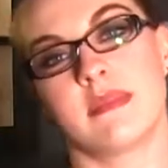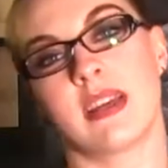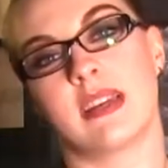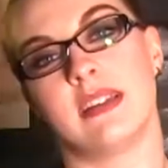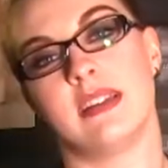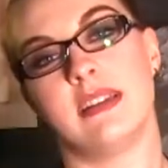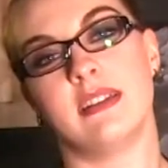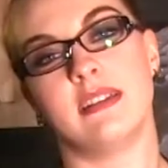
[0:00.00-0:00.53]

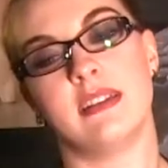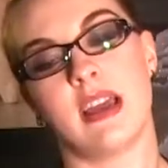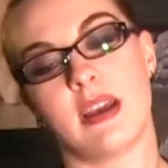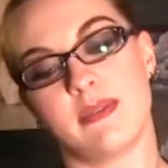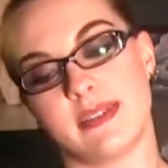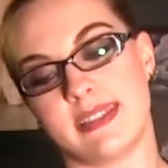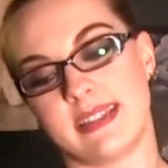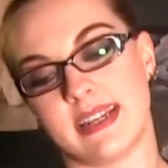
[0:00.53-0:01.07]
and then
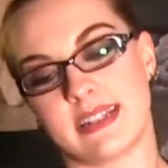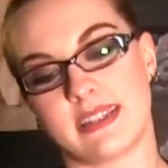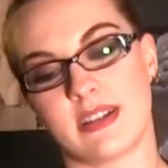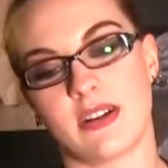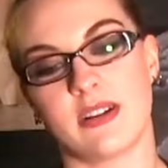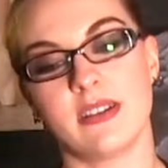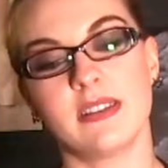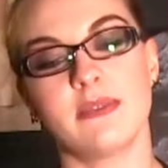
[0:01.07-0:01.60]
I was next to
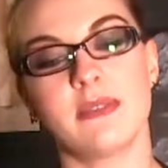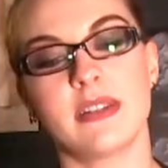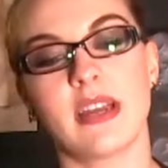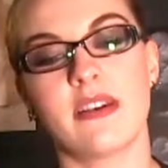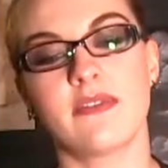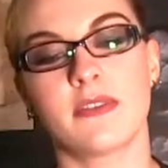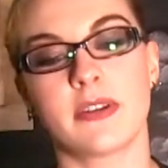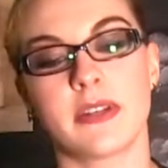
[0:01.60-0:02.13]
her in the
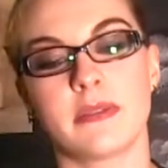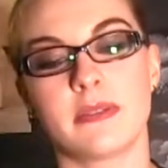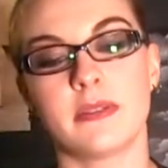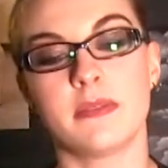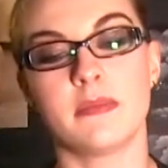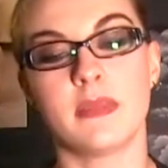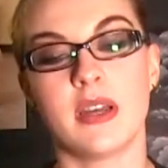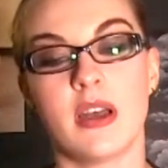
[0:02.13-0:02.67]
recovery
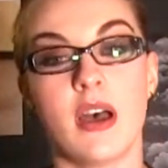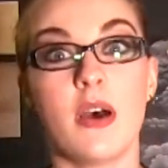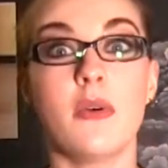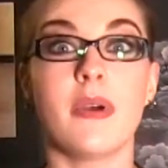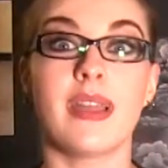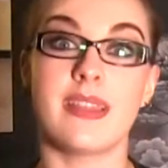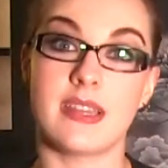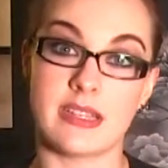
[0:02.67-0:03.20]
room.
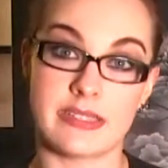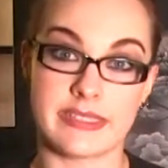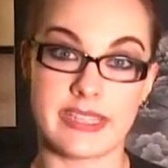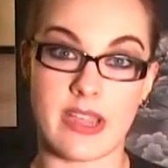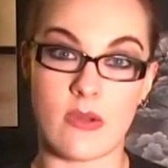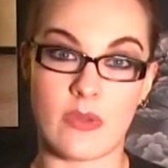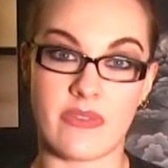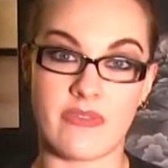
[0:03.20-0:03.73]
Oh, and that's
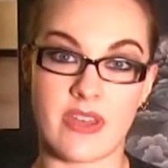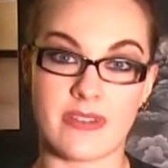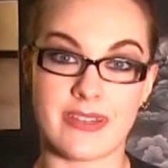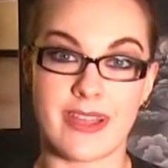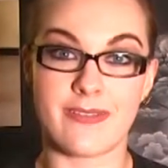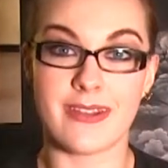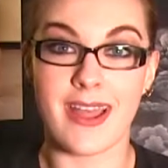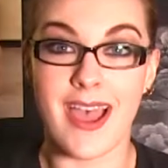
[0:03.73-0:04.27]
how we found
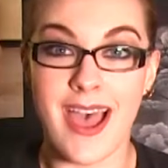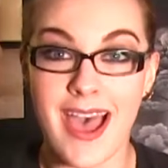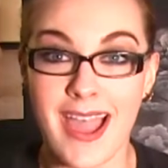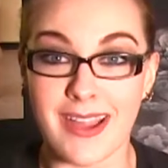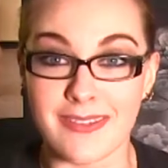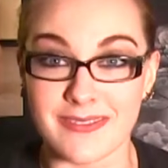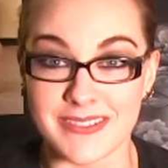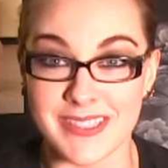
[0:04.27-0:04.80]
out
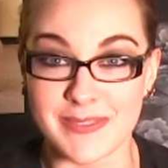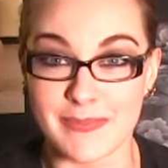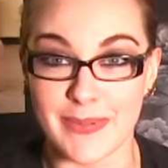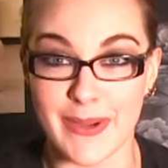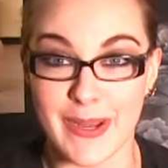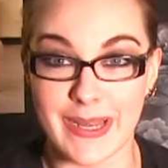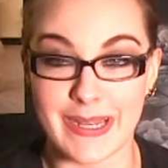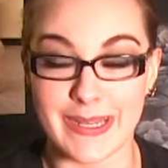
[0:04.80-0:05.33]
I was
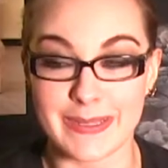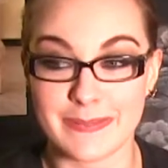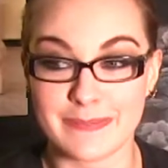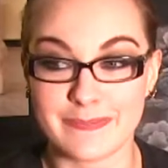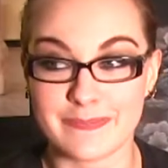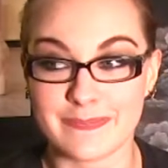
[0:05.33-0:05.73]
pregnant.